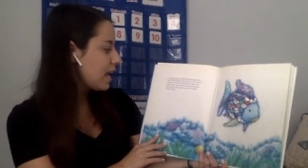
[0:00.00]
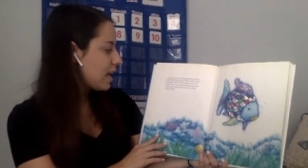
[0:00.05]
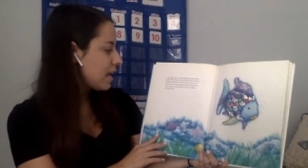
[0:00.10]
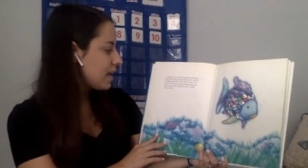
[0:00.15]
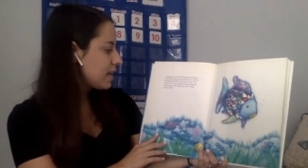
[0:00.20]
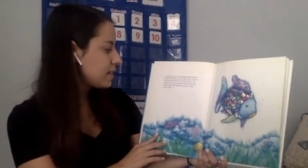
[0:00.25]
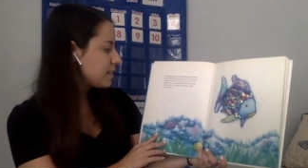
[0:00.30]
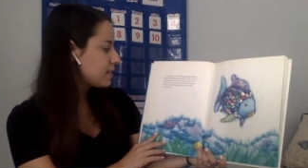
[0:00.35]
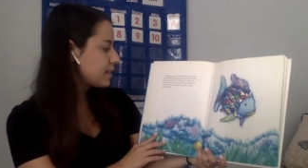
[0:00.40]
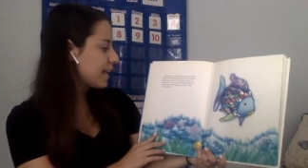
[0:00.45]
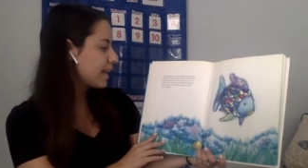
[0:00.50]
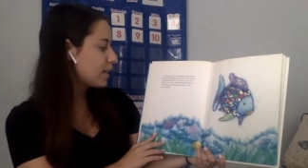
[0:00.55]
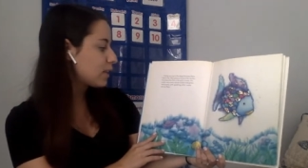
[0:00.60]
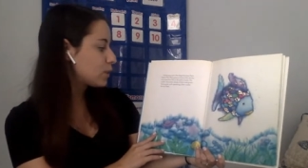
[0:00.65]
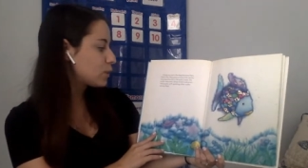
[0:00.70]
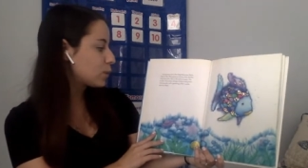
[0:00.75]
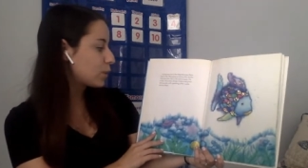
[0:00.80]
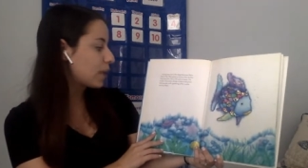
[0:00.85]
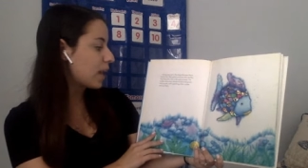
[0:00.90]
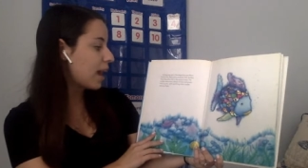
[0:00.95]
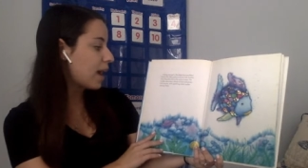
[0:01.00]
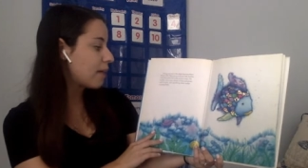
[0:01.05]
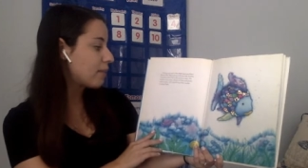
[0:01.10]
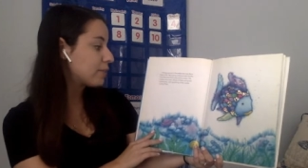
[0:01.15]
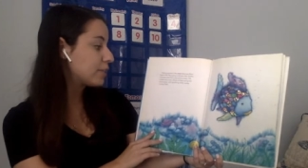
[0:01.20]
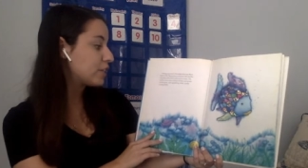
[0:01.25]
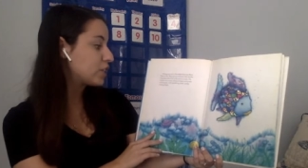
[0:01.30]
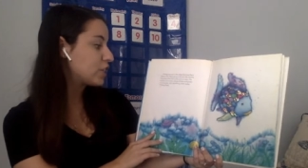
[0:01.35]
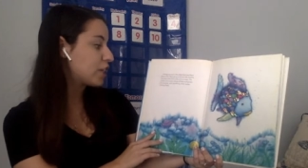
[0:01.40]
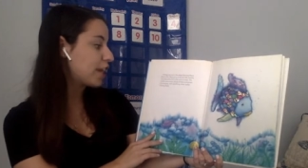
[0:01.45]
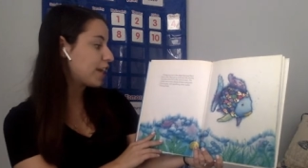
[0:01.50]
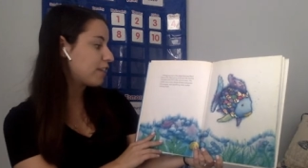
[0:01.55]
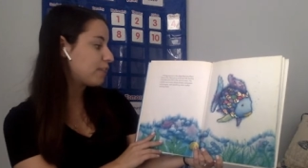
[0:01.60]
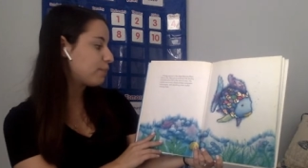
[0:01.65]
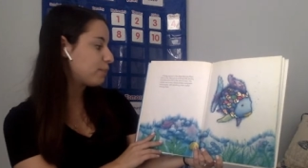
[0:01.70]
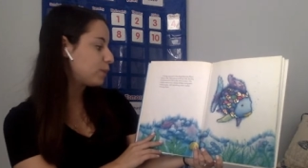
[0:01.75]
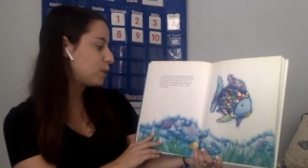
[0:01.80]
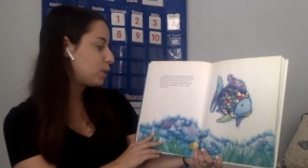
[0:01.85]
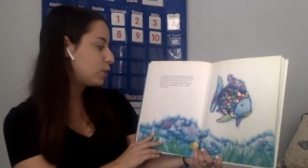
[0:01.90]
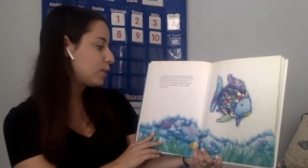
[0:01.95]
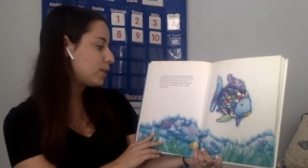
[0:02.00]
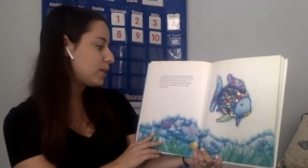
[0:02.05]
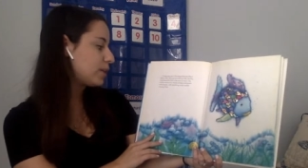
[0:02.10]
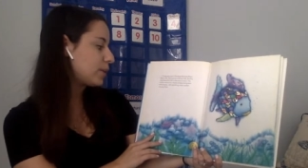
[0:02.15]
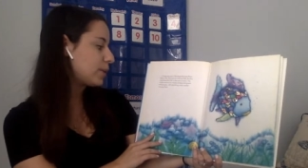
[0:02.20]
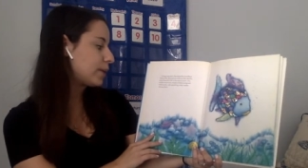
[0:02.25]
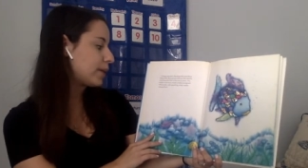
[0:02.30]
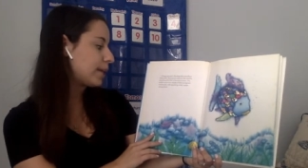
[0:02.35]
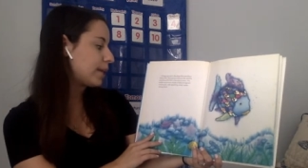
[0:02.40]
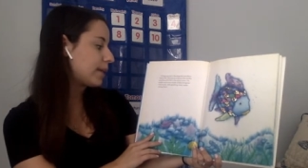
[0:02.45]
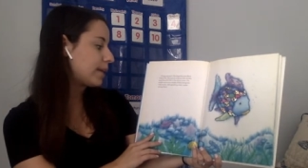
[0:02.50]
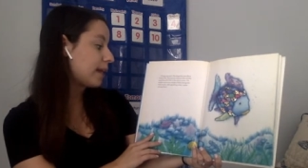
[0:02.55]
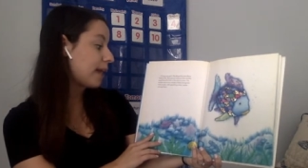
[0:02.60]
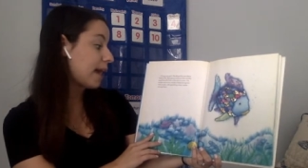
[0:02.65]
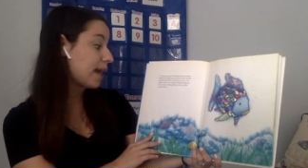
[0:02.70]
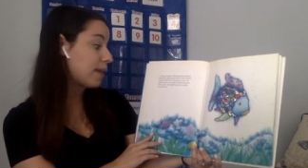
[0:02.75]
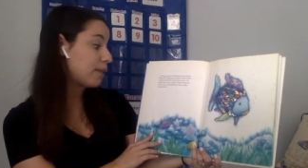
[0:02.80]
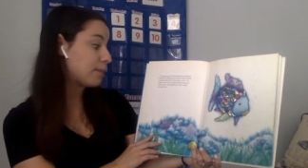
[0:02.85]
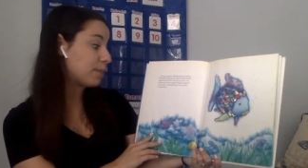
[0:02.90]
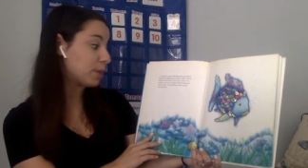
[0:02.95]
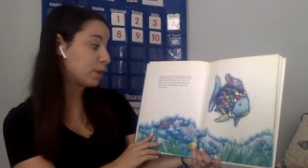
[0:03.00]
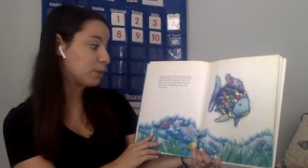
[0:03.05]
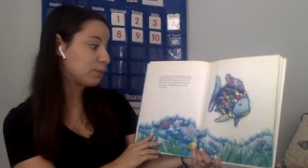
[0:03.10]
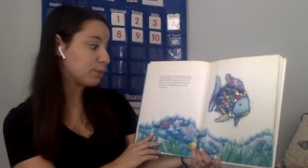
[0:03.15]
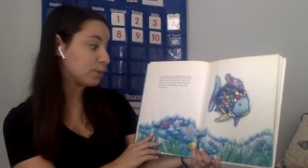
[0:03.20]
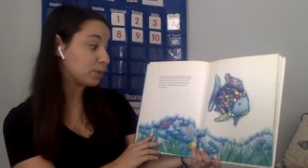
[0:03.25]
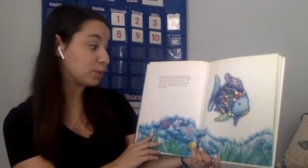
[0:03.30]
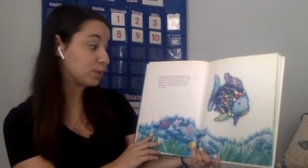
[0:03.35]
His scales were every shade of blue and green and purple,